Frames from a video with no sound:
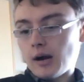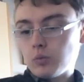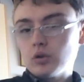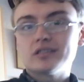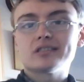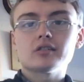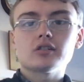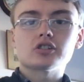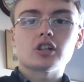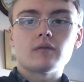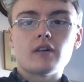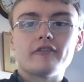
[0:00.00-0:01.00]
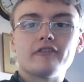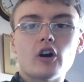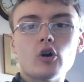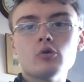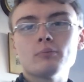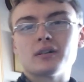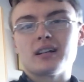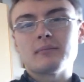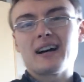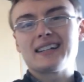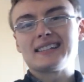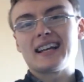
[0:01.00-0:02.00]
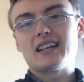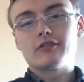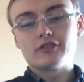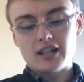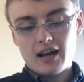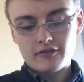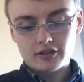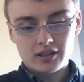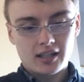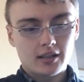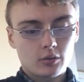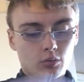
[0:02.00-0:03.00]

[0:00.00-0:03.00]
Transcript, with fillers: I would search it on my phone, but it might take forever, and I